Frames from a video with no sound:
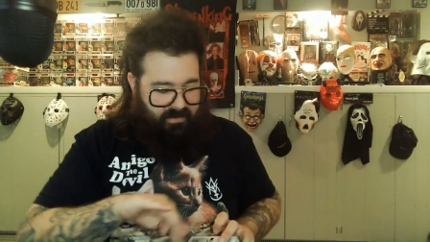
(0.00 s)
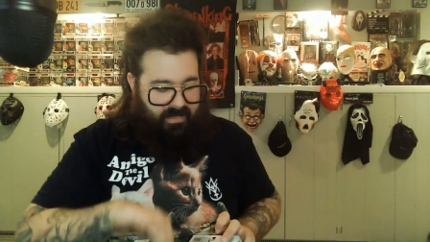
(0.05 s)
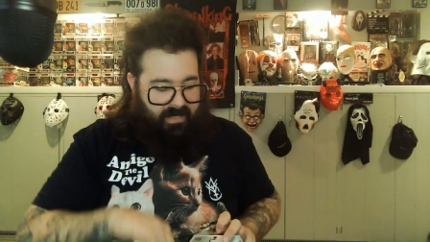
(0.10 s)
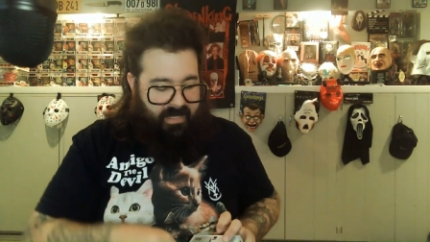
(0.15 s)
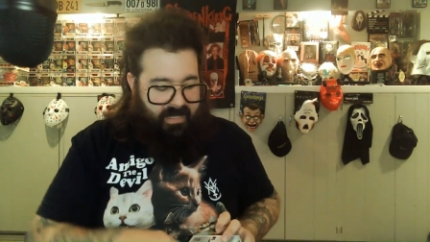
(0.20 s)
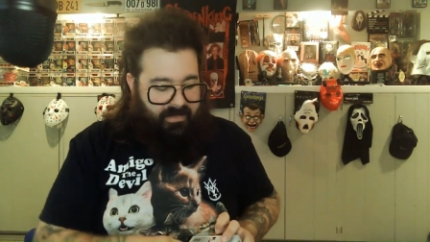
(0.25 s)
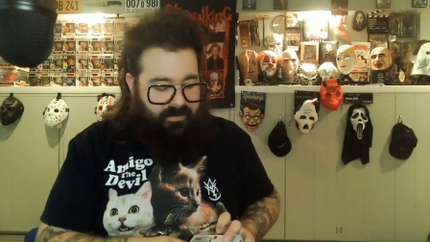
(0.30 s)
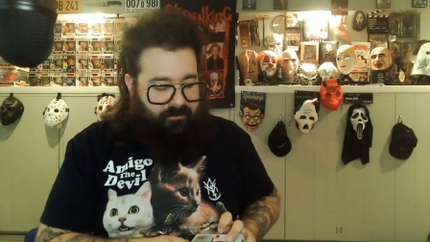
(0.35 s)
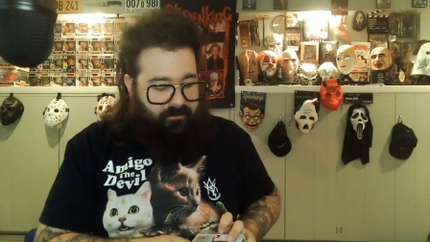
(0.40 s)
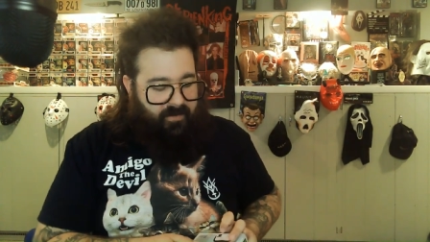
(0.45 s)

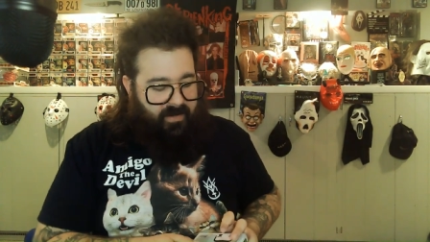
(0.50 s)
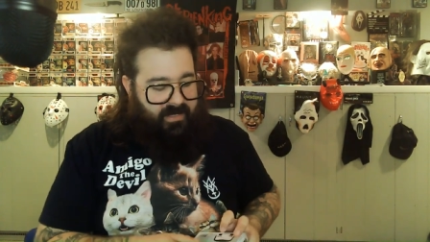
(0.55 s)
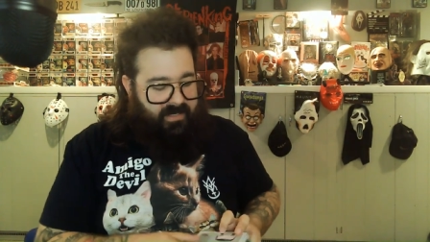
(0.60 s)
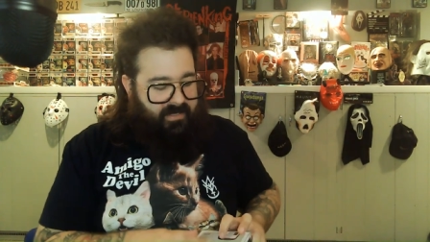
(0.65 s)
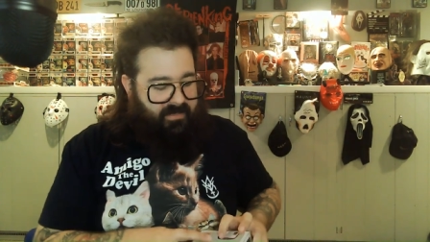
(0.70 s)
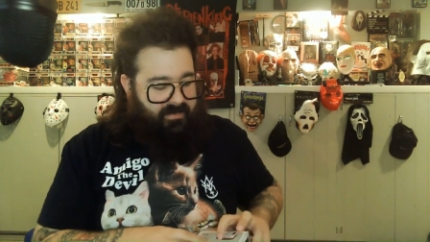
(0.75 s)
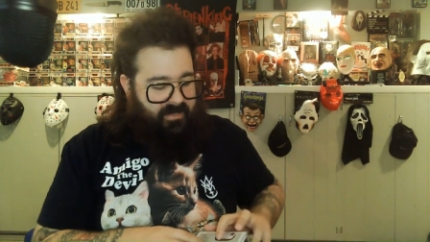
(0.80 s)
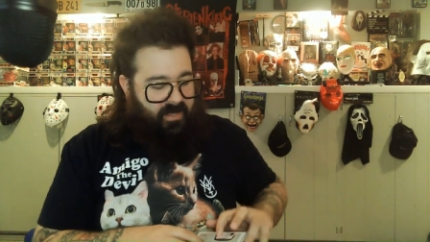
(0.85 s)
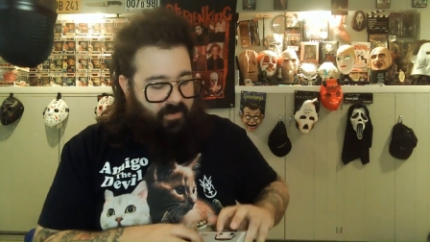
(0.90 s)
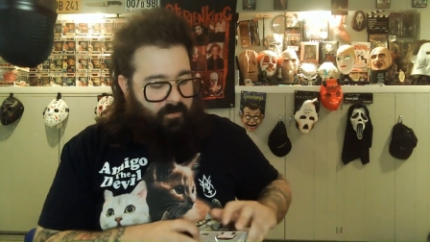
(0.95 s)
It's funny
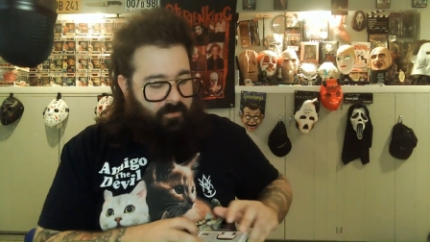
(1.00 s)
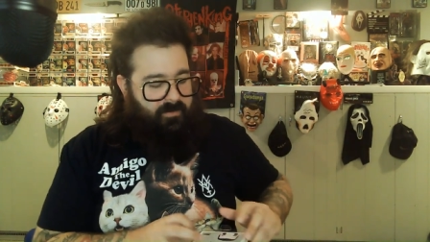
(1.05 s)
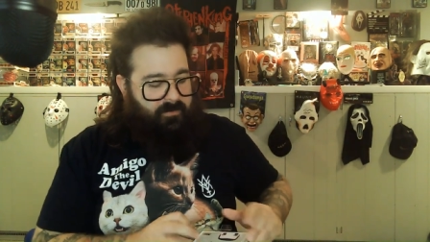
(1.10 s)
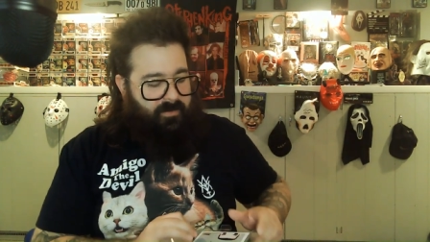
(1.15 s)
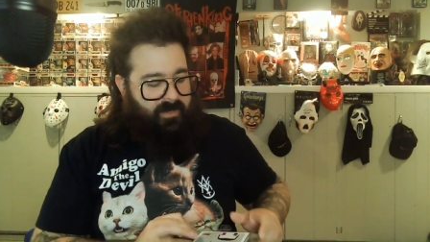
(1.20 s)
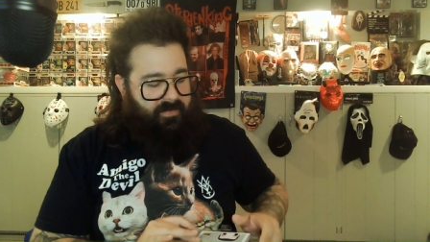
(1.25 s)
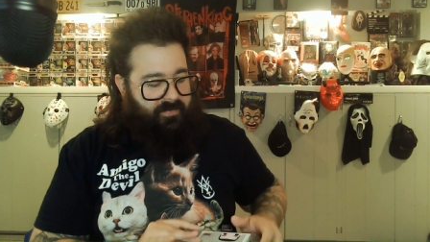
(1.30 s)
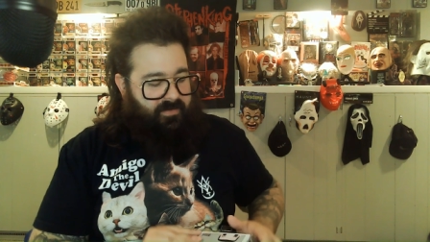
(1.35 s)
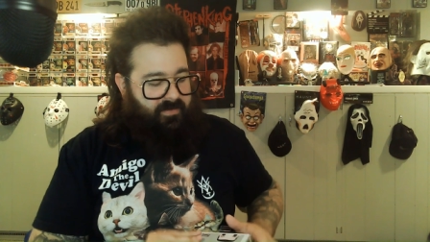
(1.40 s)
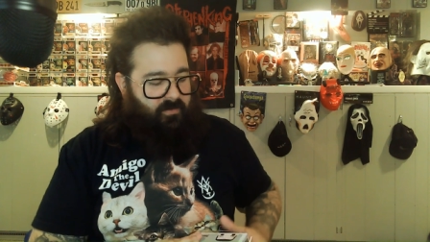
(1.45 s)
because I almost
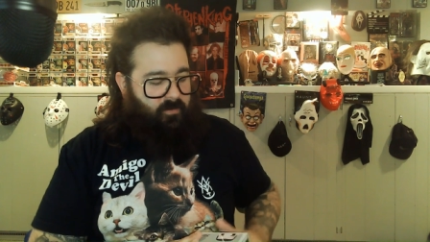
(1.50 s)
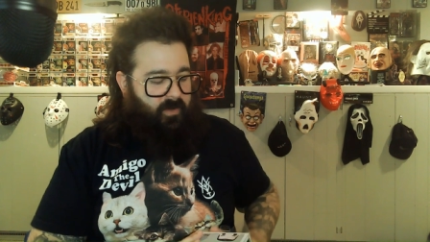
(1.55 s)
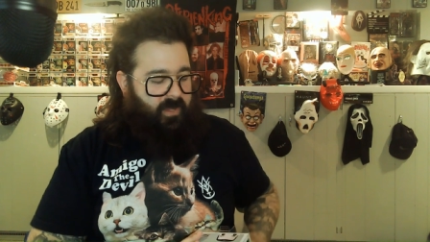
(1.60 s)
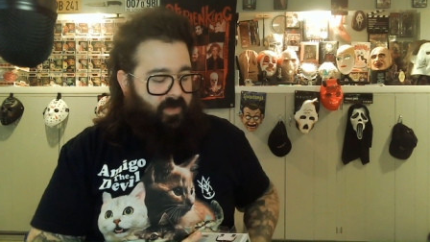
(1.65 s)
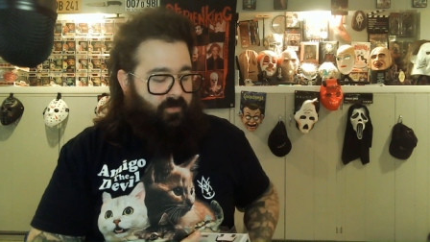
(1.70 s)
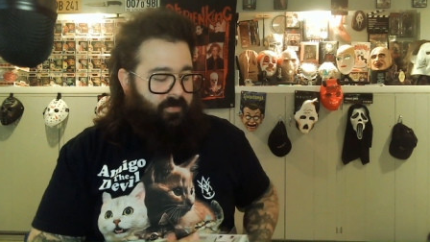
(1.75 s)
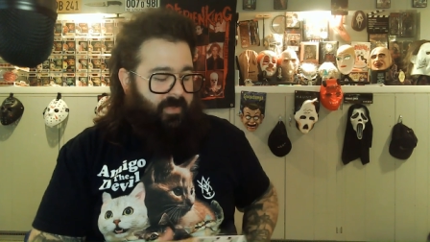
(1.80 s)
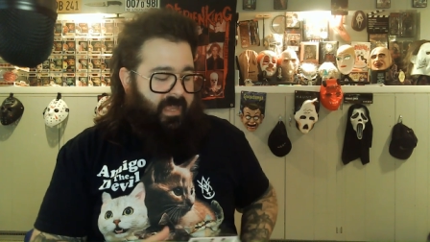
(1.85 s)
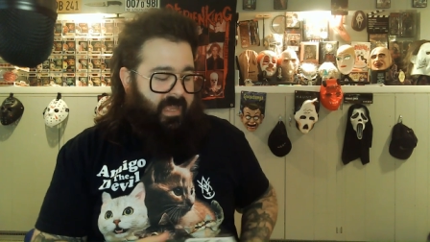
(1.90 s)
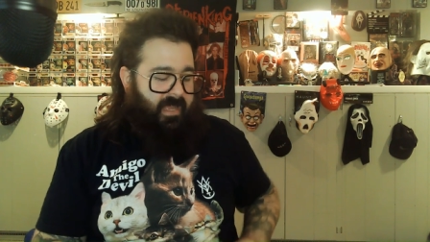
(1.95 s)
bought this a
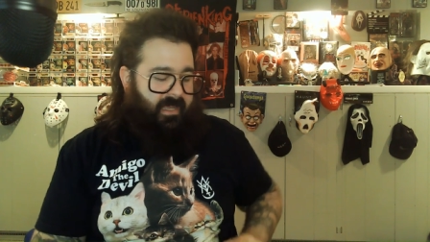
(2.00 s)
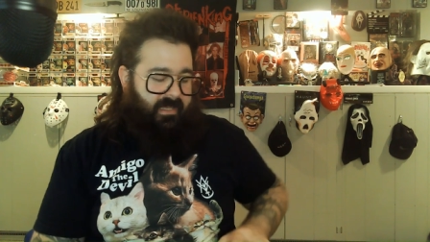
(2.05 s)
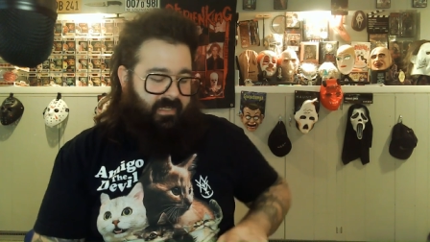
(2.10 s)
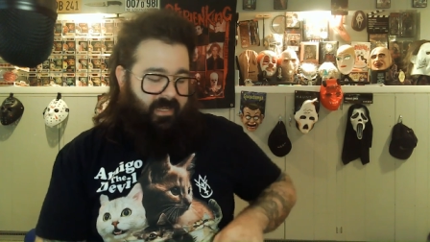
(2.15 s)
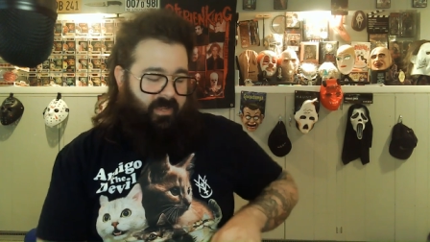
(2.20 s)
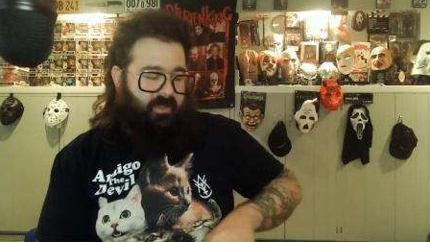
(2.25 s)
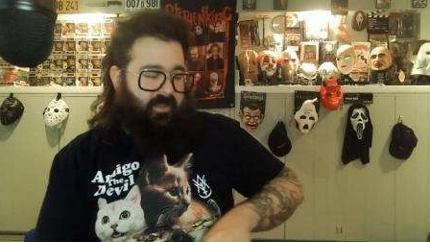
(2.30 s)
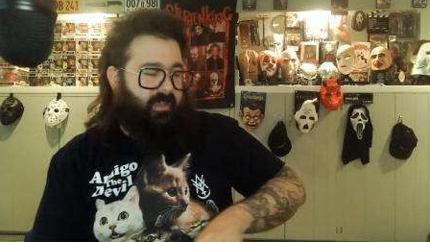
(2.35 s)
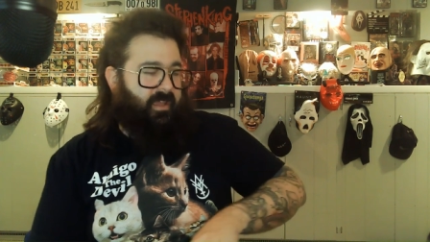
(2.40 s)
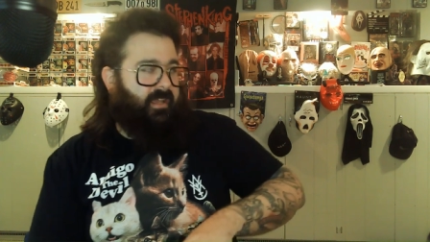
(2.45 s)
while back and
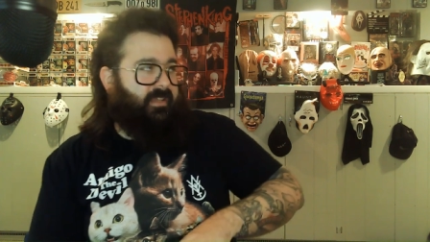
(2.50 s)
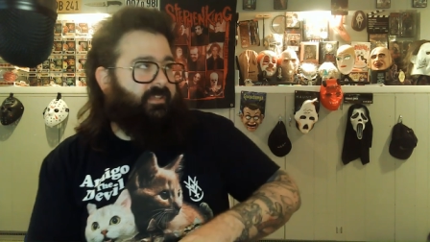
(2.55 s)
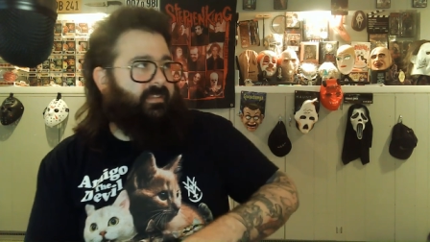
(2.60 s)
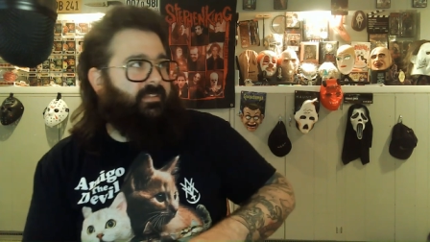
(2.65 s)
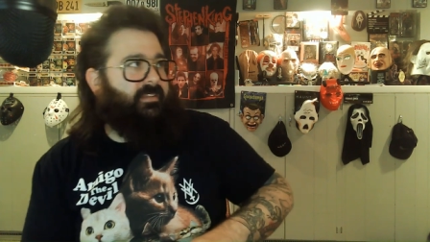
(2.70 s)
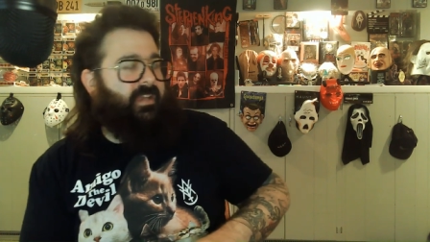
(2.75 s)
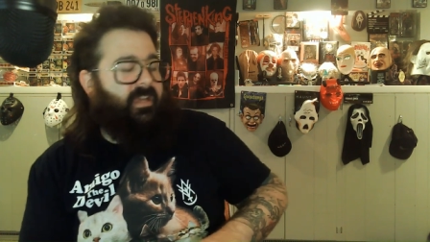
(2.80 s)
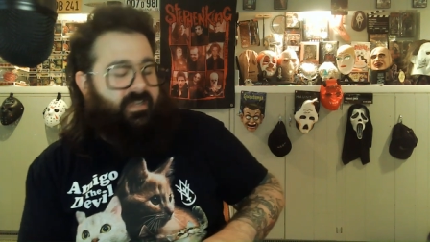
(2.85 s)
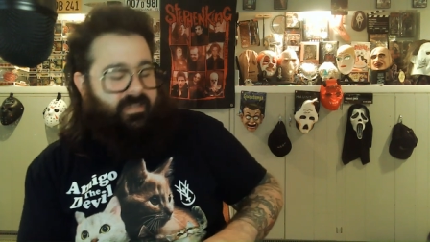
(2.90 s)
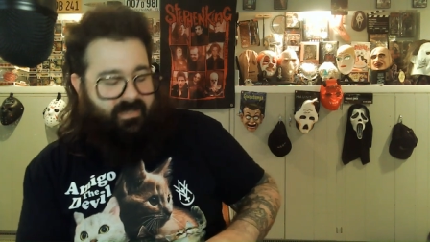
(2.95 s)
I, I
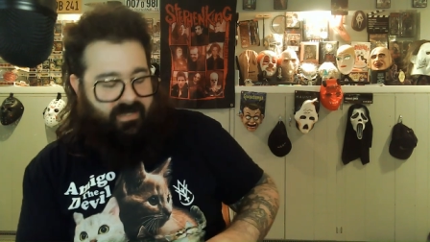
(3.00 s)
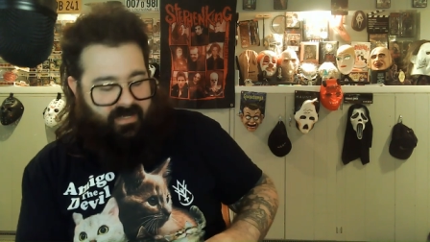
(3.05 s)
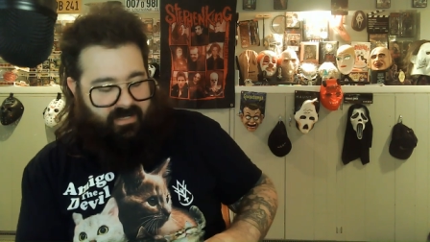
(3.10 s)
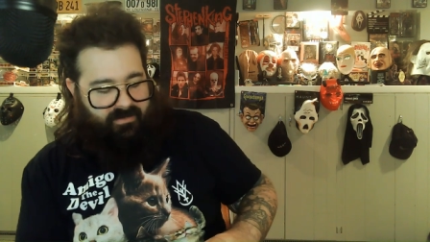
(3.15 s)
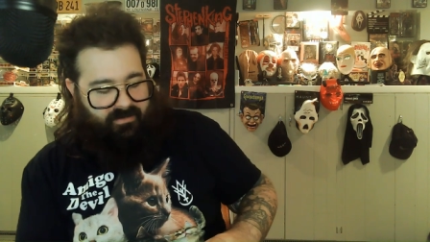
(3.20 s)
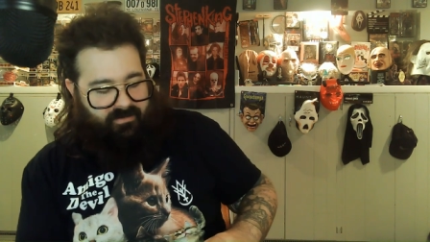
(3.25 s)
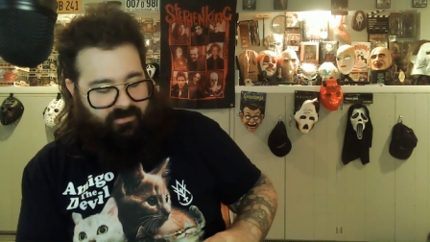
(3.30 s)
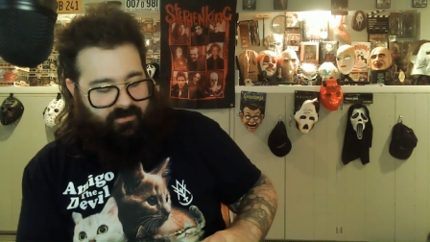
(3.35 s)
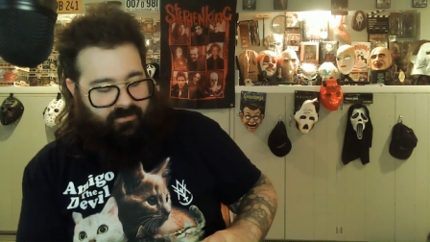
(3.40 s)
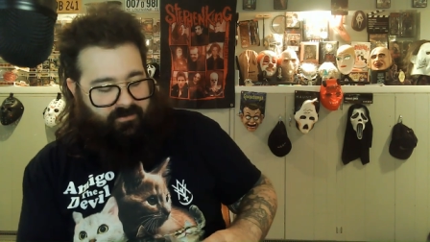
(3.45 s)
decided
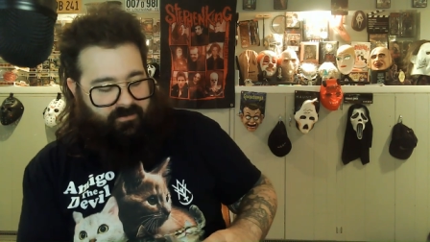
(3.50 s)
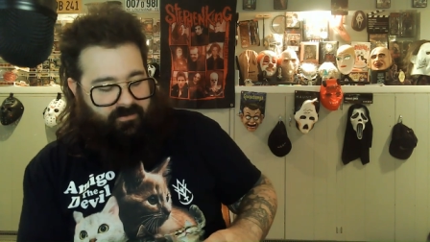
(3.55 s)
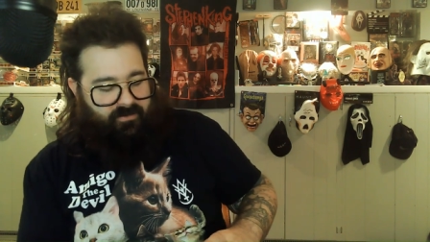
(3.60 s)
not to.